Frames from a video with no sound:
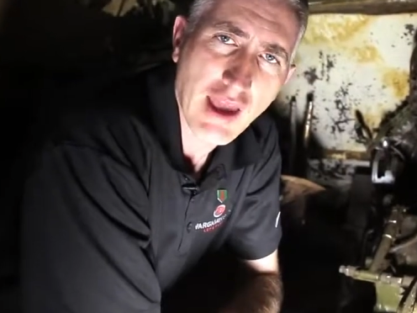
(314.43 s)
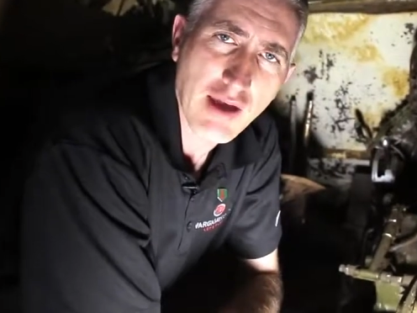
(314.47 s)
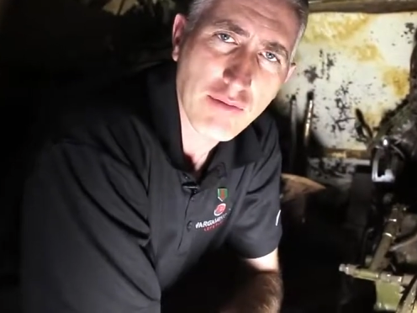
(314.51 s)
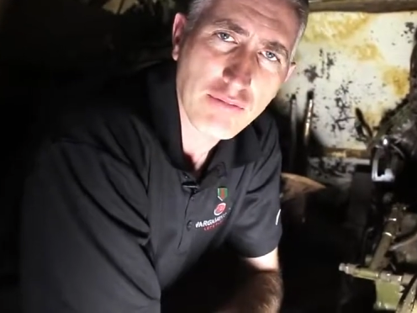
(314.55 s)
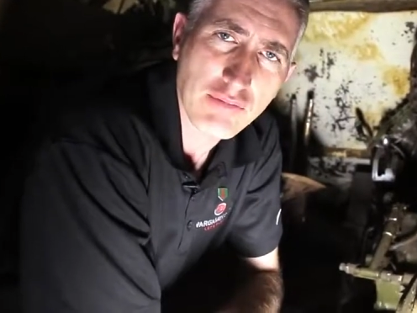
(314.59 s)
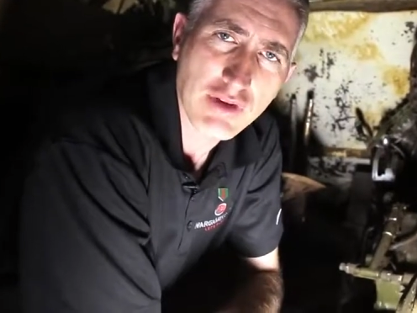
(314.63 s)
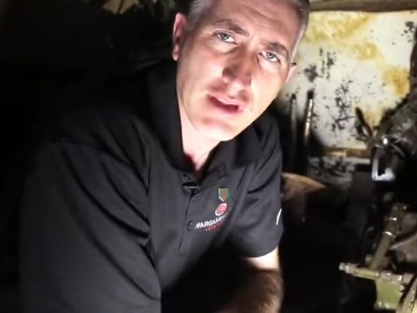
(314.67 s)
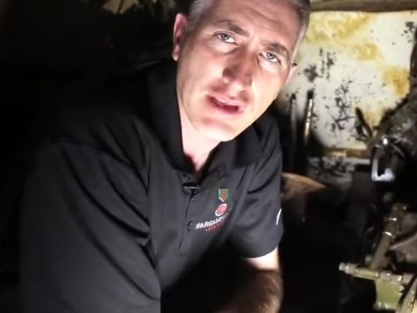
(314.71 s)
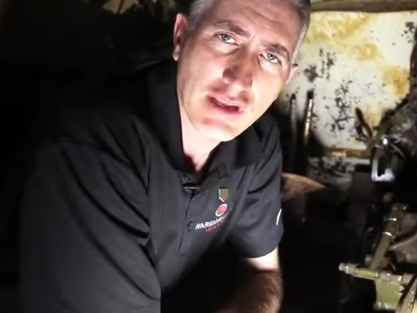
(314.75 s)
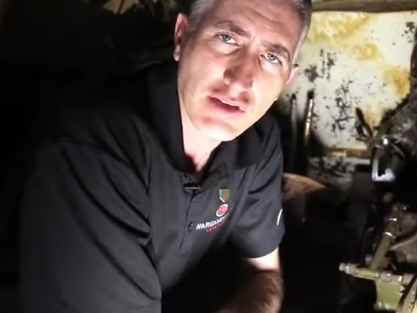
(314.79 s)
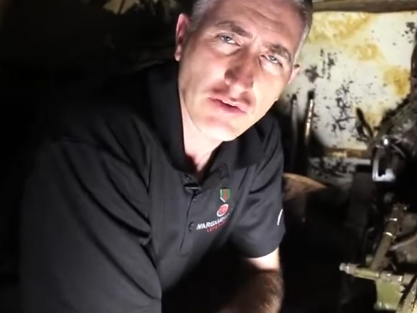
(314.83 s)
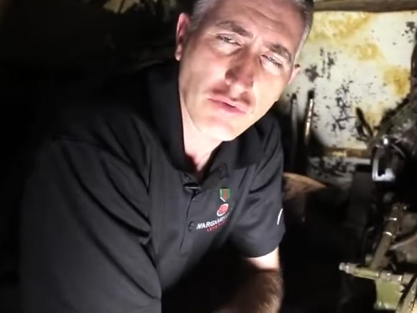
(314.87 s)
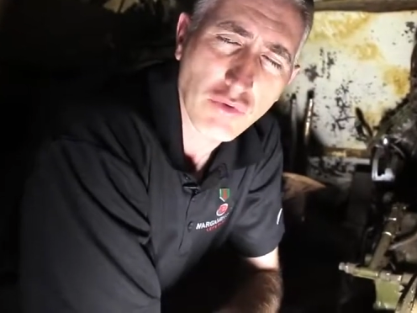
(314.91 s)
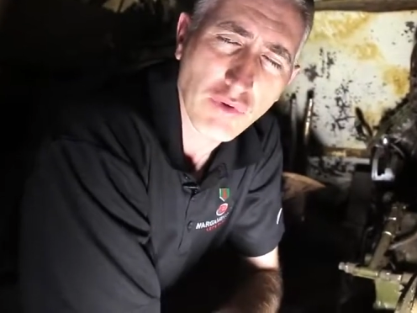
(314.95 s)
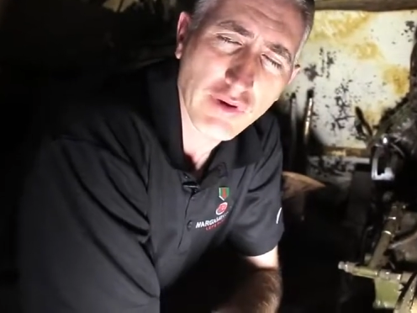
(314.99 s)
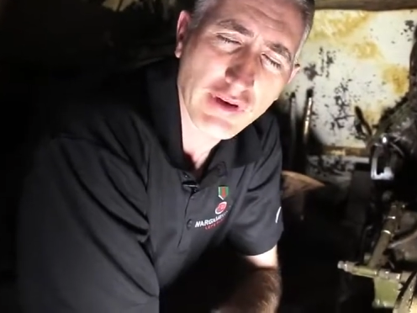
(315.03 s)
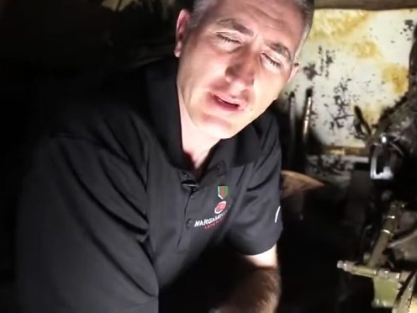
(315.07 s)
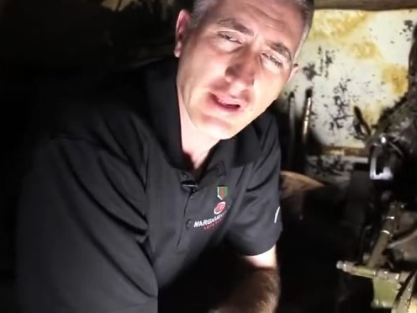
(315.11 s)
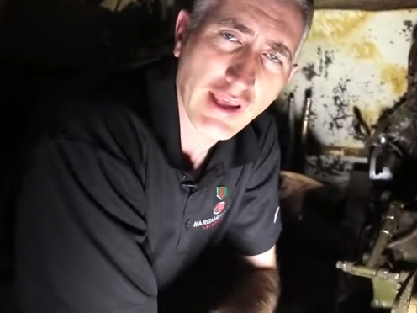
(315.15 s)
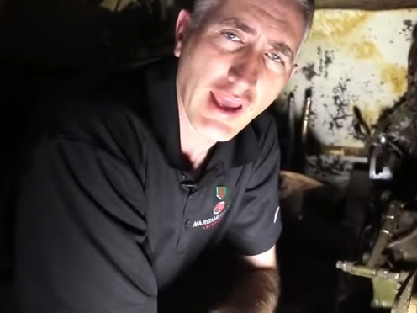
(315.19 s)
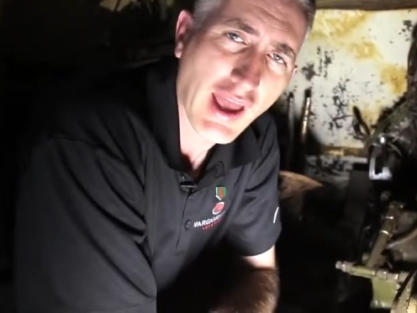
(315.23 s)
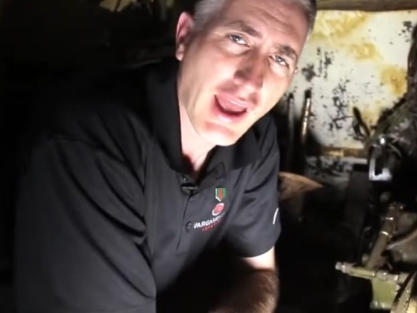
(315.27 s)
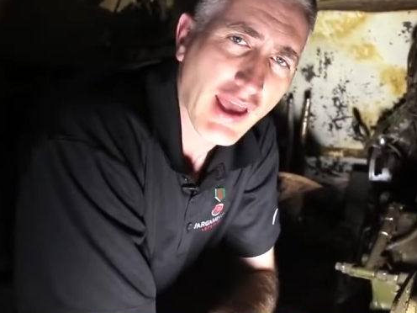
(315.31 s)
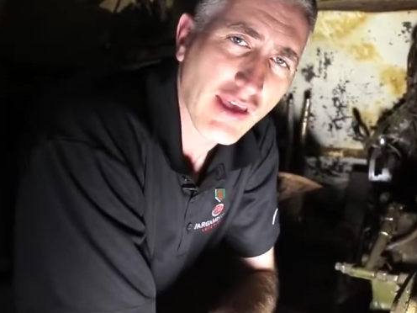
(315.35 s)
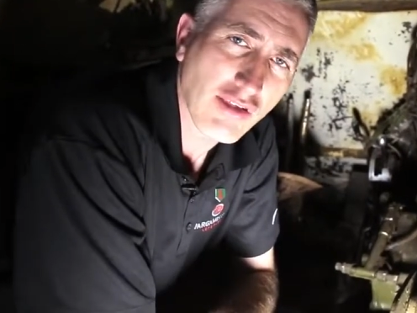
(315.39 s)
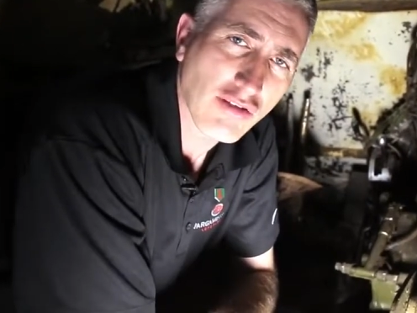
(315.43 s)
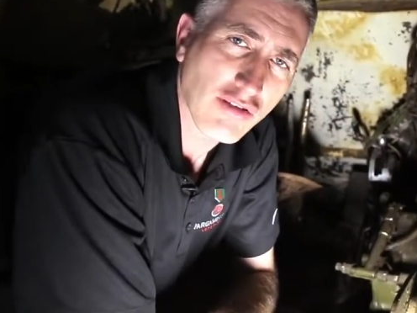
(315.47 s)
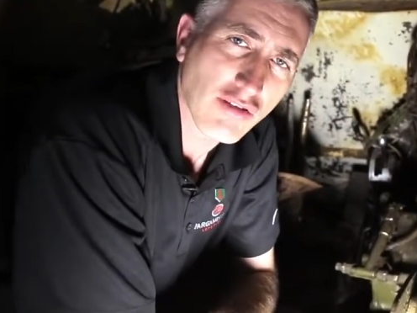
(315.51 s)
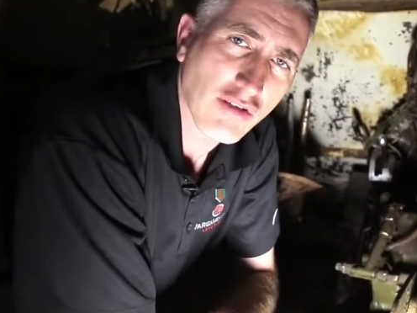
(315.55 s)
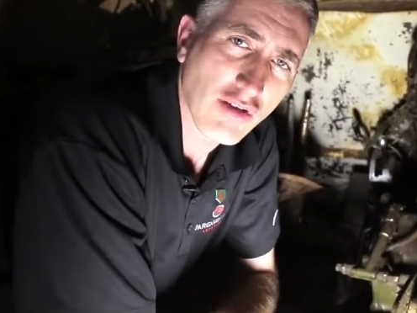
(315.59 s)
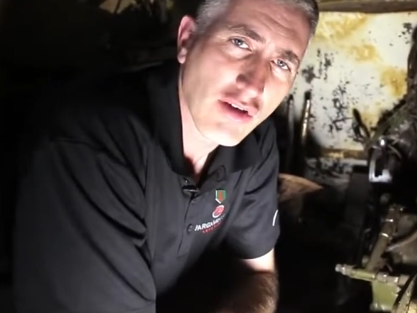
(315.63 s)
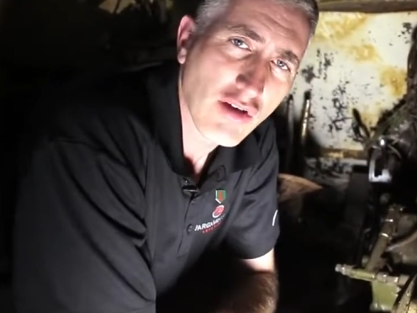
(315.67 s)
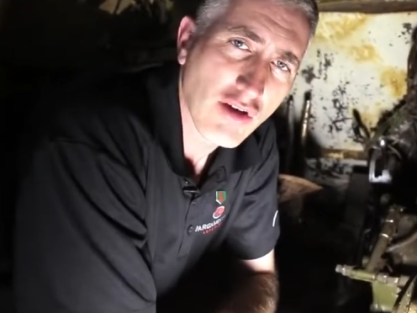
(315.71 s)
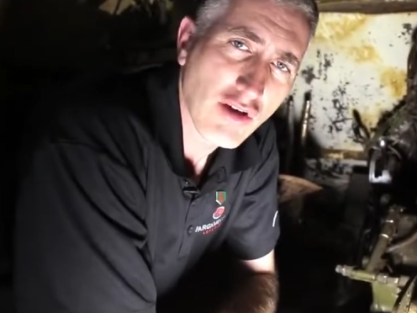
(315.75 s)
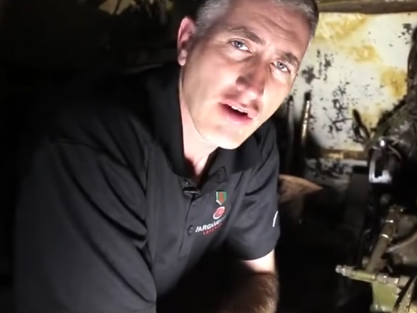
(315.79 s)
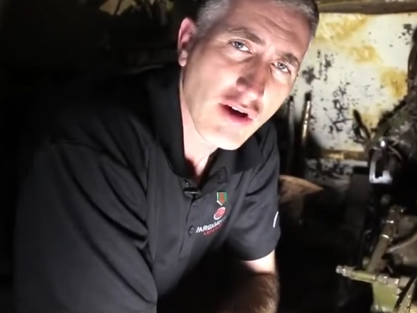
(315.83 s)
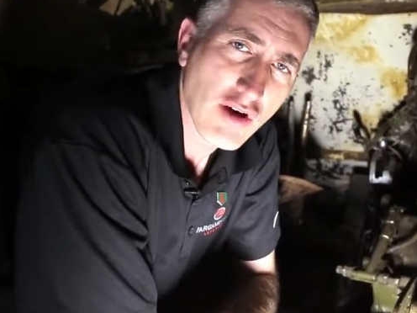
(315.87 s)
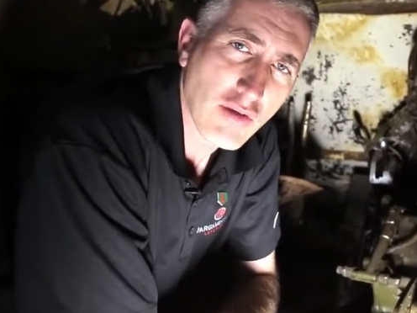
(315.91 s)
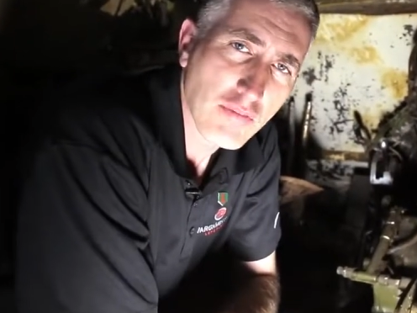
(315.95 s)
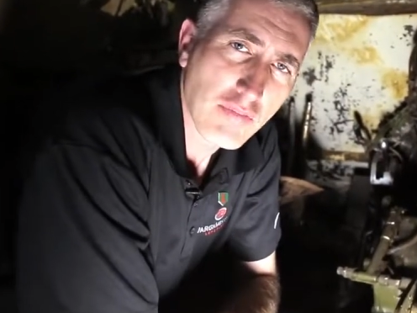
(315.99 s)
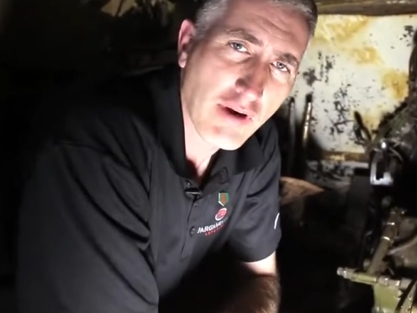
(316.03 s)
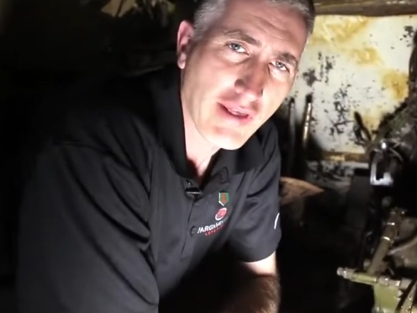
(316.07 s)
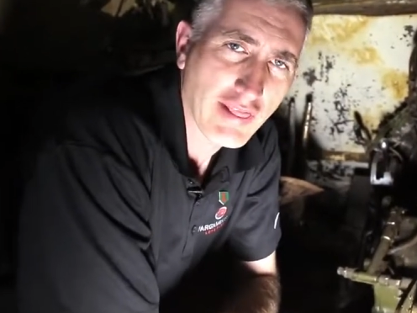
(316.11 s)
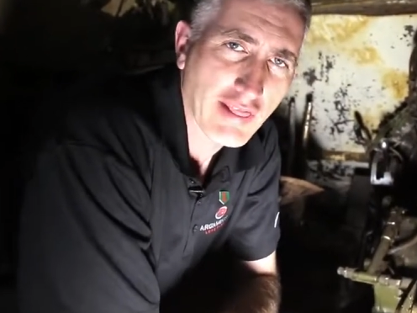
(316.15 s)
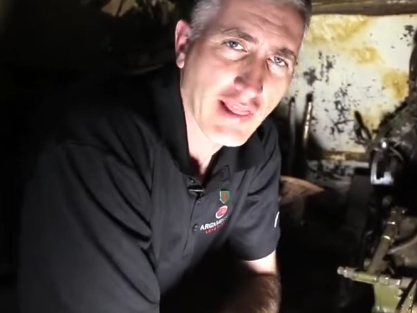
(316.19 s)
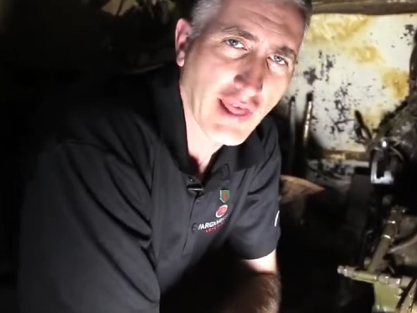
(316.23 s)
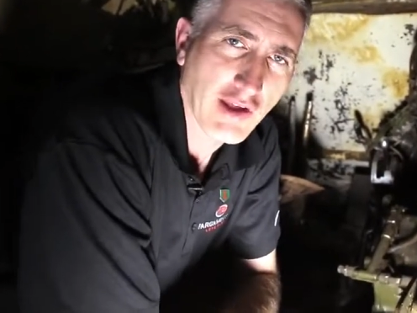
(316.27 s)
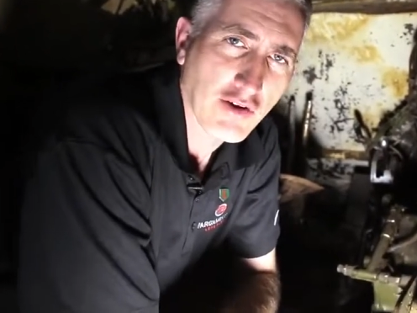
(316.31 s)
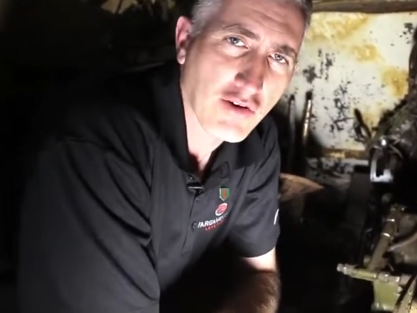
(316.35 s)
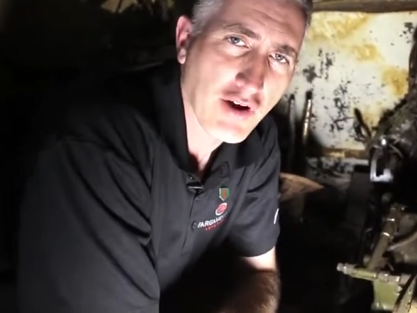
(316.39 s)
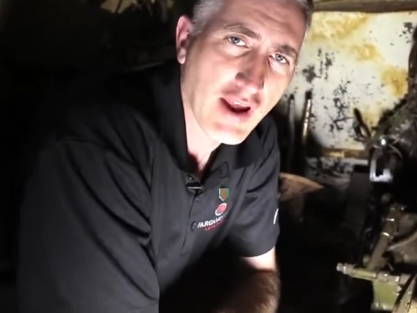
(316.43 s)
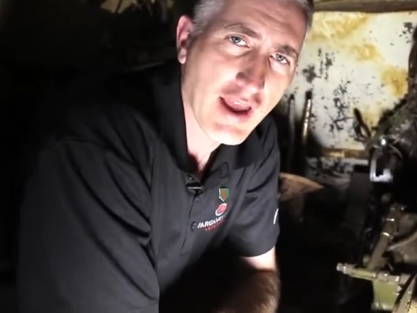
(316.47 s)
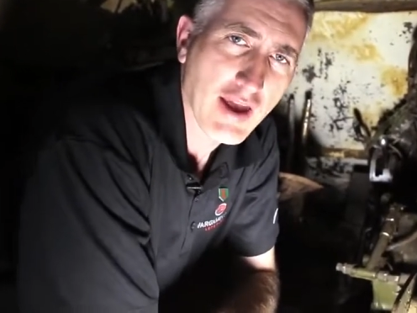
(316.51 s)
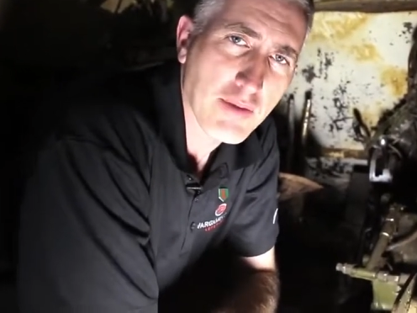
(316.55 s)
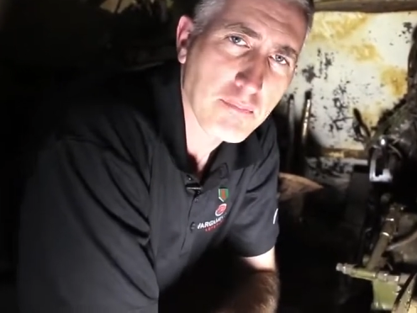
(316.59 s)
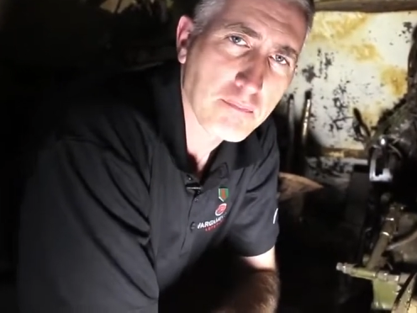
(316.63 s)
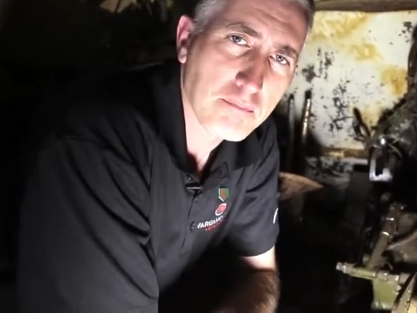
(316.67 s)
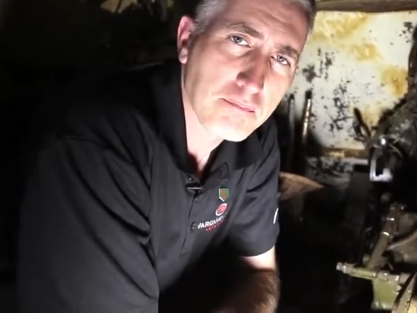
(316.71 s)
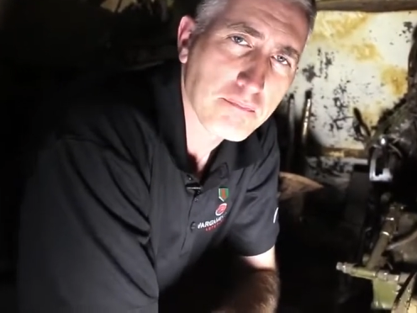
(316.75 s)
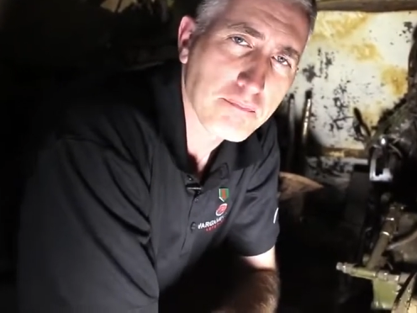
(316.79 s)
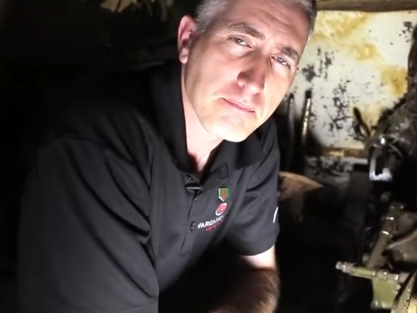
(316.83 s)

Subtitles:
MT-20S by the letter M.